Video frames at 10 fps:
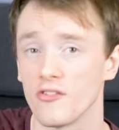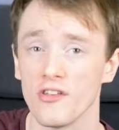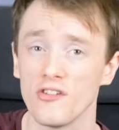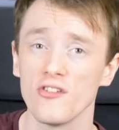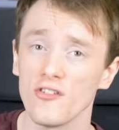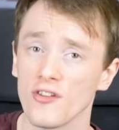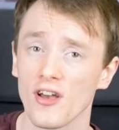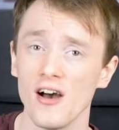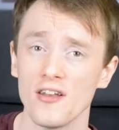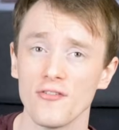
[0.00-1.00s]
This isn't the
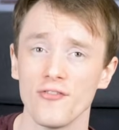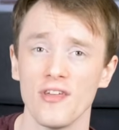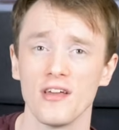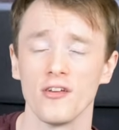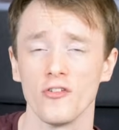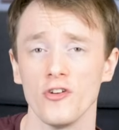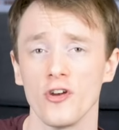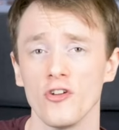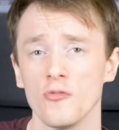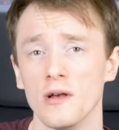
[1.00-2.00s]
kind of thing that you're
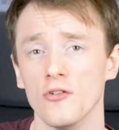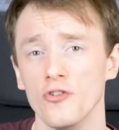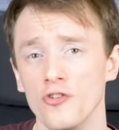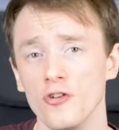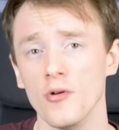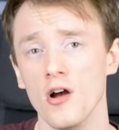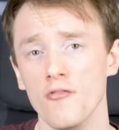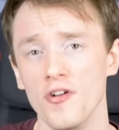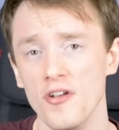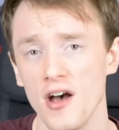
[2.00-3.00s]
going to be able to do
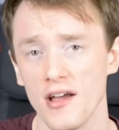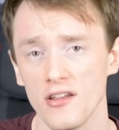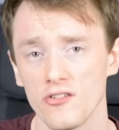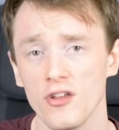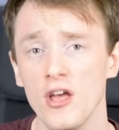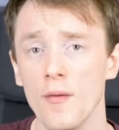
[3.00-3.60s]
overnight.